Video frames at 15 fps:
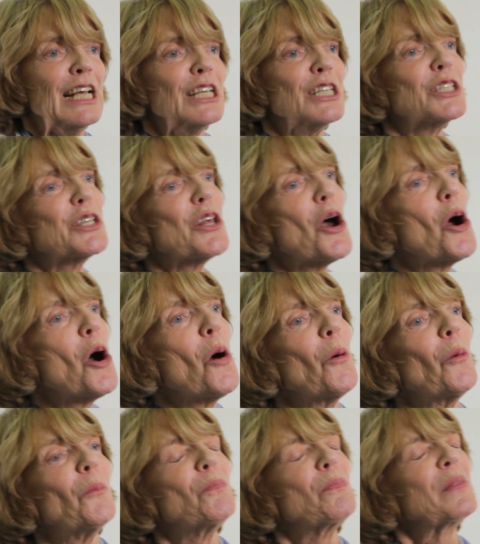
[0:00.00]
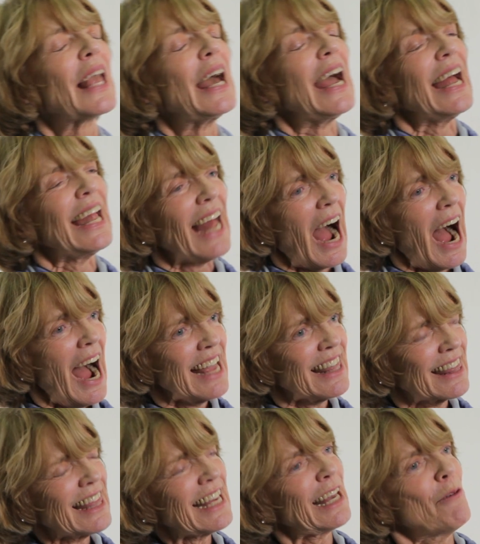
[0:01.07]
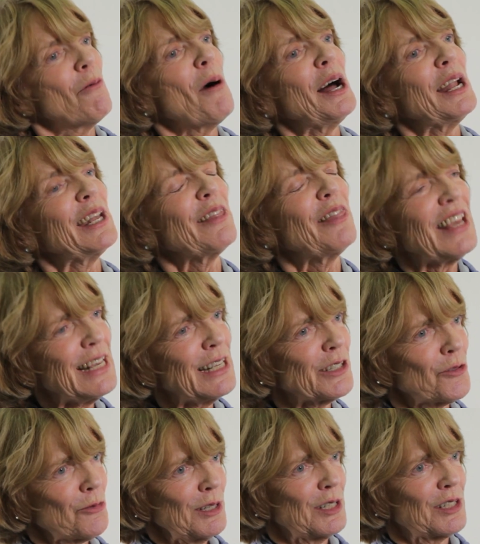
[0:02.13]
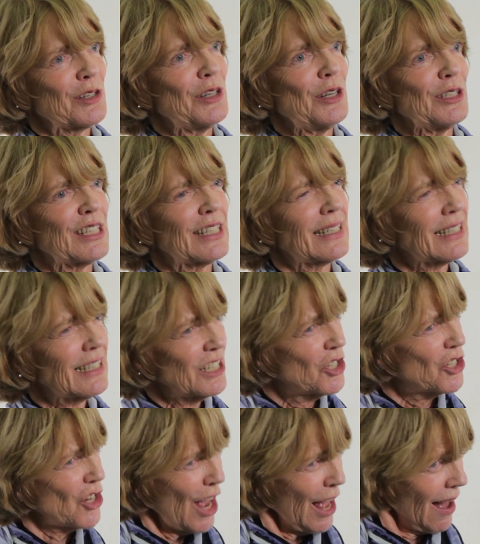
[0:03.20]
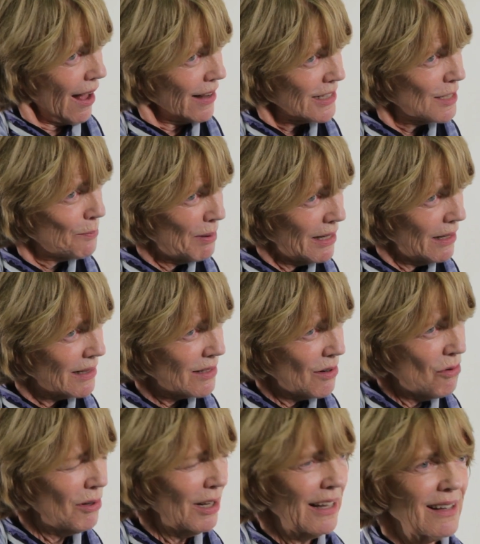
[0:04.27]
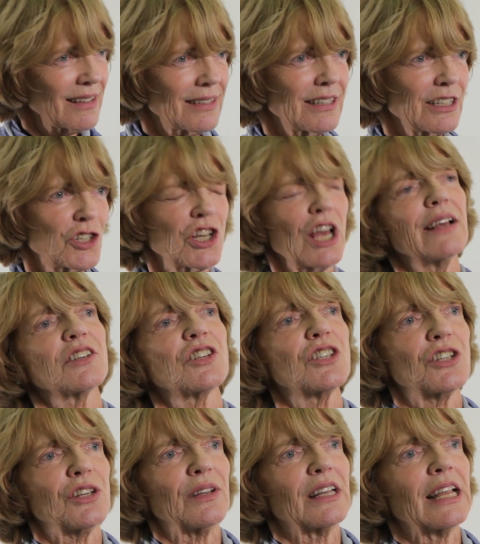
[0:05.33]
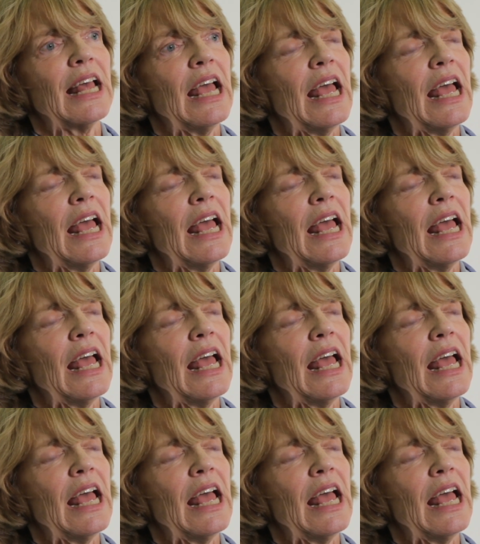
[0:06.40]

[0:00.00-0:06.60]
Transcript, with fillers: So I think what these results suggest, but it's only a suggestion,